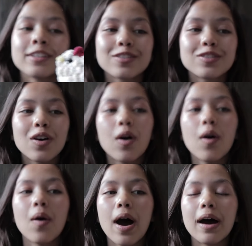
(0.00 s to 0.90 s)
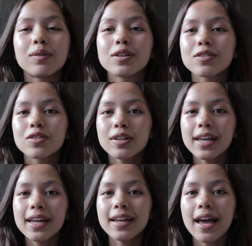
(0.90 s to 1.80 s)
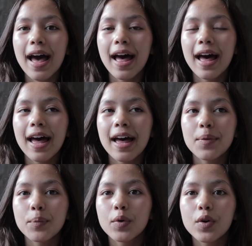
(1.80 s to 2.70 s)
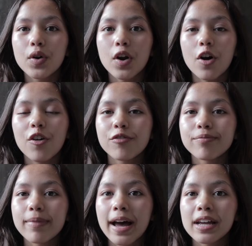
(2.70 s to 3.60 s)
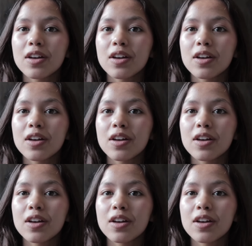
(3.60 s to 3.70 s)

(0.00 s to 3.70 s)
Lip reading: So I was looking at more of my